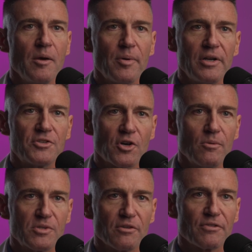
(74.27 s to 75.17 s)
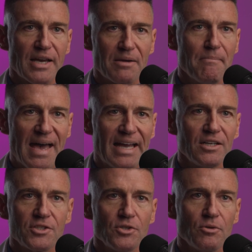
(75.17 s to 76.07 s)
but in terms of like
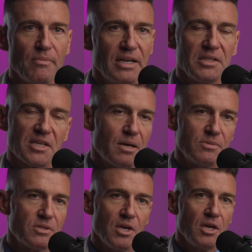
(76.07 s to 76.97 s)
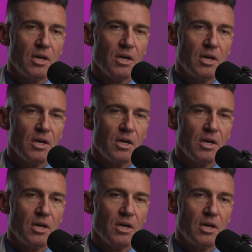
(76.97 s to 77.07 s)
magnitude, many times,